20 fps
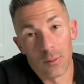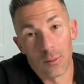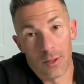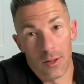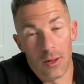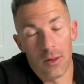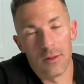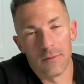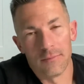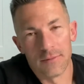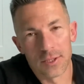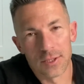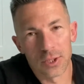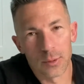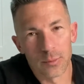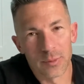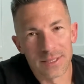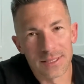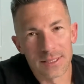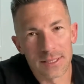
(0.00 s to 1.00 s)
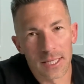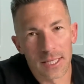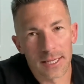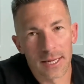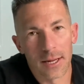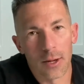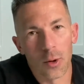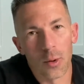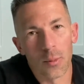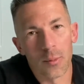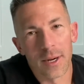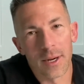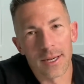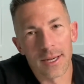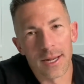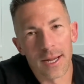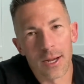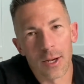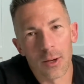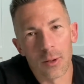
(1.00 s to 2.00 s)
of us should be stuck at home right
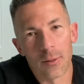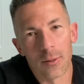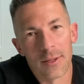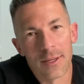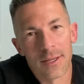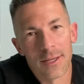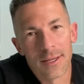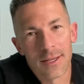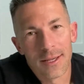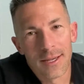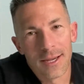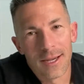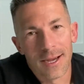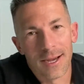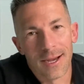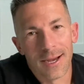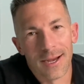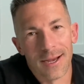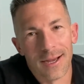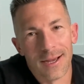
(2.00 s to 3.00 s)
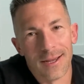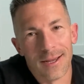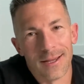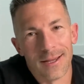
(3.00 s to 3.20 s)
now. Uh,